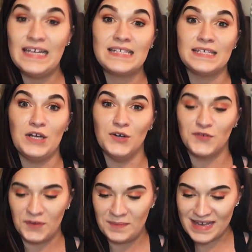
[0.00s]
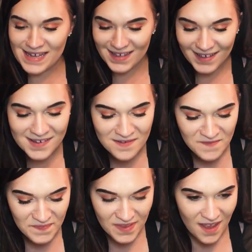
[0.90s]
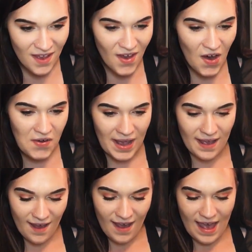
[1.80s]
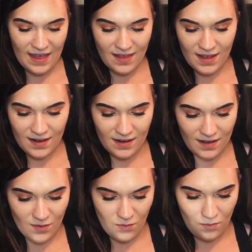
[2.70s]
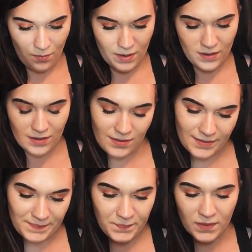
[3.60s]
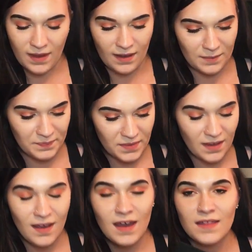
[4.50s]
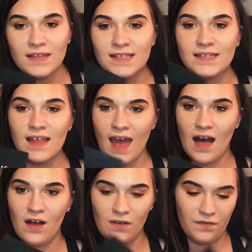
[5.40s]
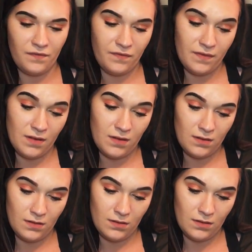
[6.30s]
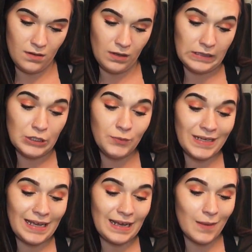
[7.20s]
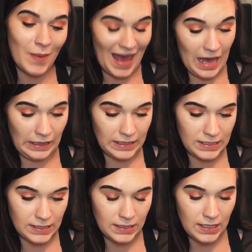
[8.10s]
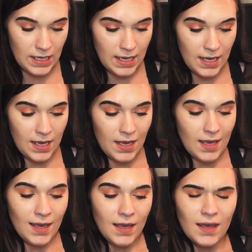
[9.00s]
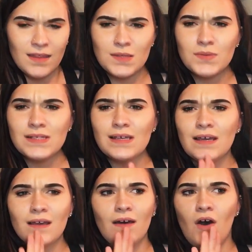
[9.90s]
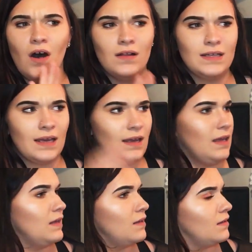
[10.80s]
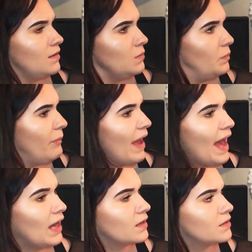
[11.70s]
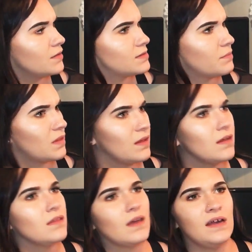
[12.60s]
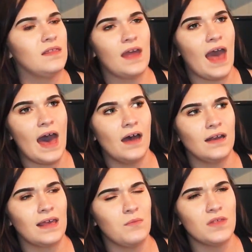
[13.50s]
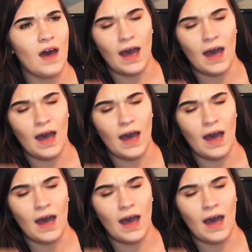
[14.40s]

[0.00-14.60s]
it's a no for me. Okay, and then yeah, this is the e.l.f. Illuminating palette. This was like a holiday pack or something that they had. It came with a